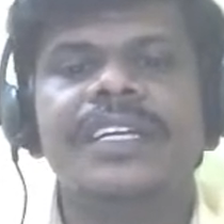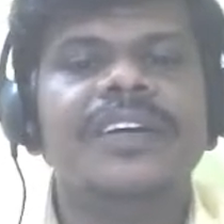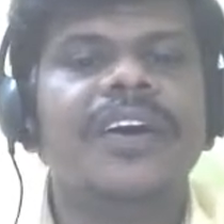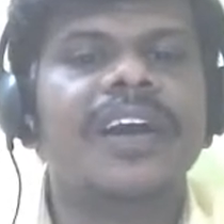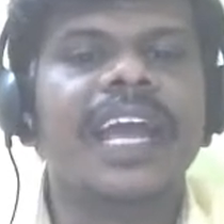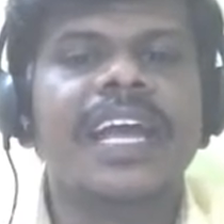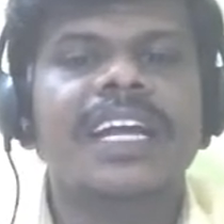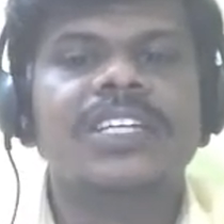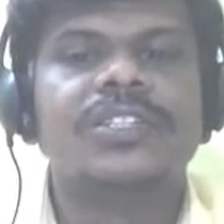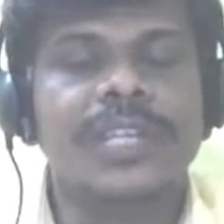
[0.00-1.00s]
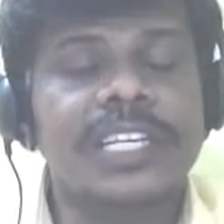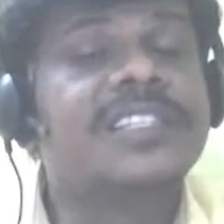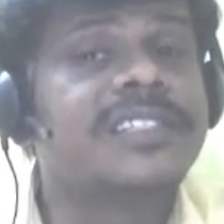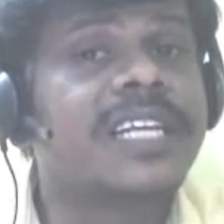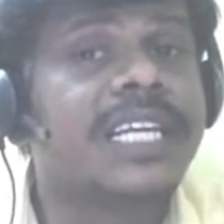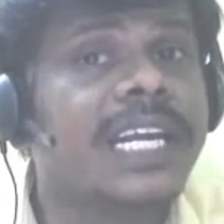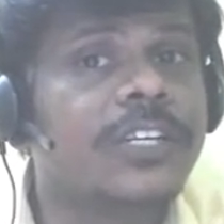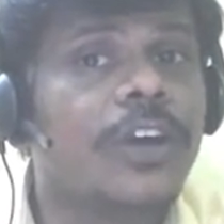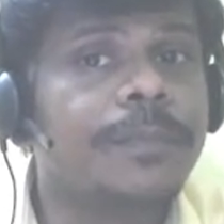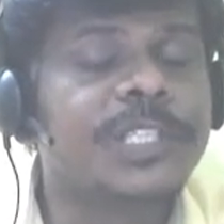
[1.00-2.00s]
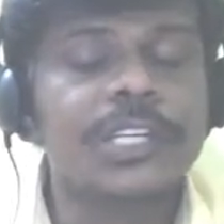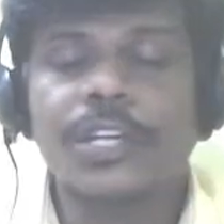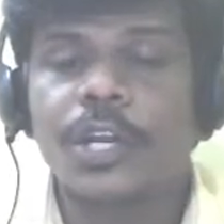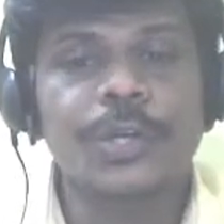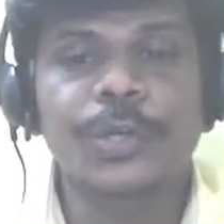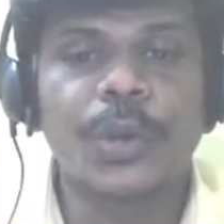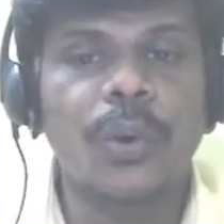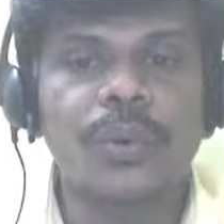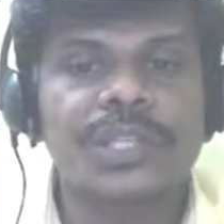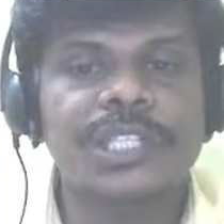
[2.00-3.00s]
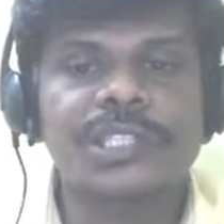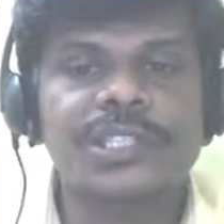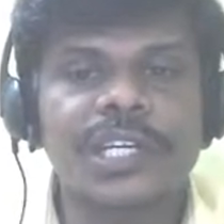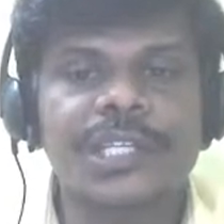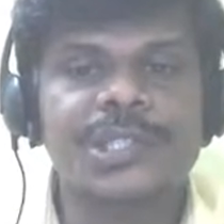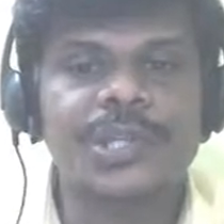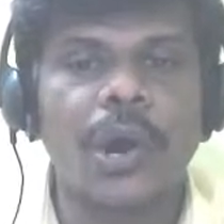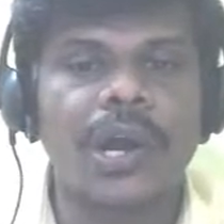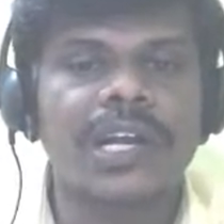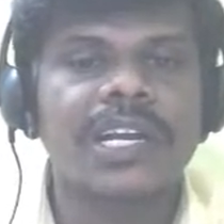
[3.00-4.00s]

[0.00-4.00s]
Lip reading: Okay, so is this the correct option? No, this is wrong.